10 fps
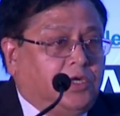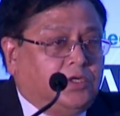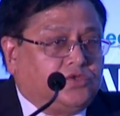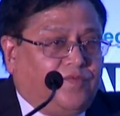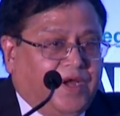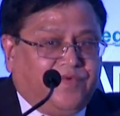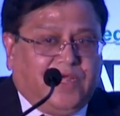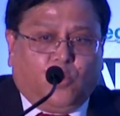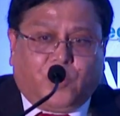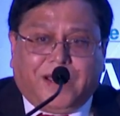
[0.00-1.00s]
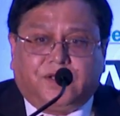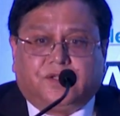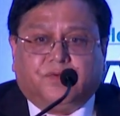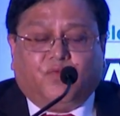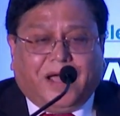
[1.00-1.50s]
So when we look
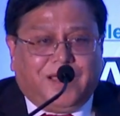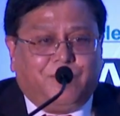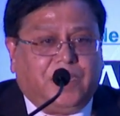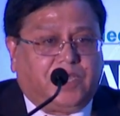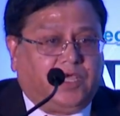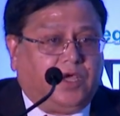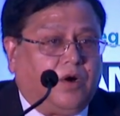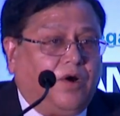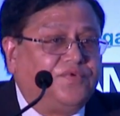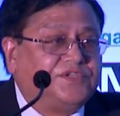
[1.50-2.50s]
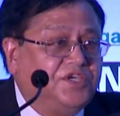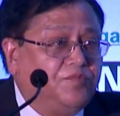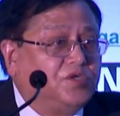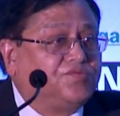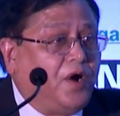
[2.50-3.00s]
at viability of
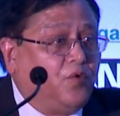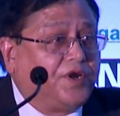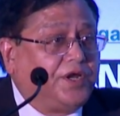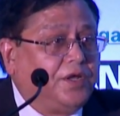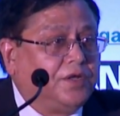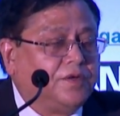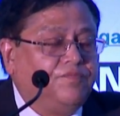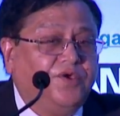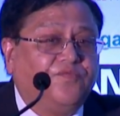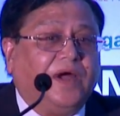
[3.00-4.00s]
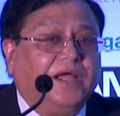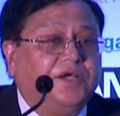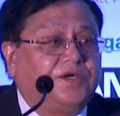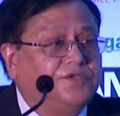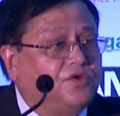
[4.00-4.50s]
CMOS foundry, we find
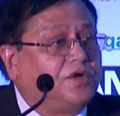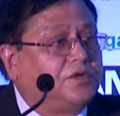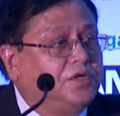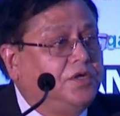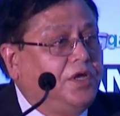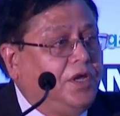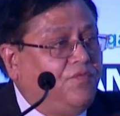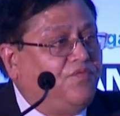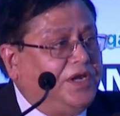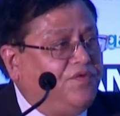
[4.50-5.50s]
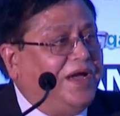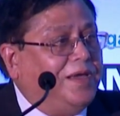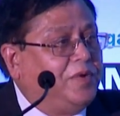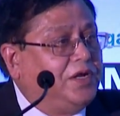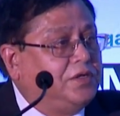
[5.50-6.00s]
it is not a very
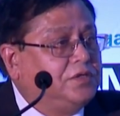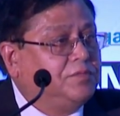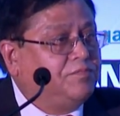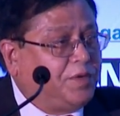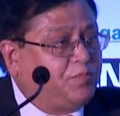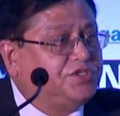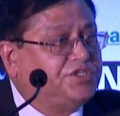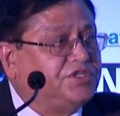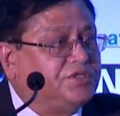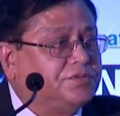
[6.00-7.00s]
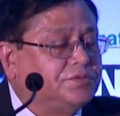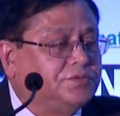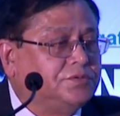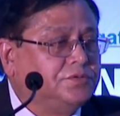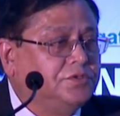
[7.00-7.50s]
viable proposition.
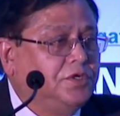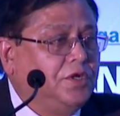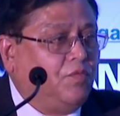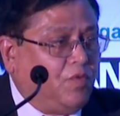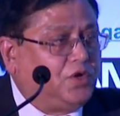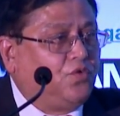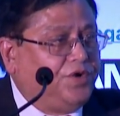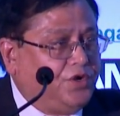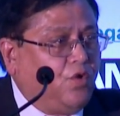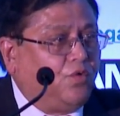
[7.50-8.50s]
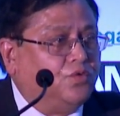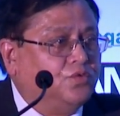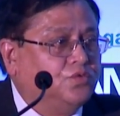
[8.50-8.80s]
What do we do?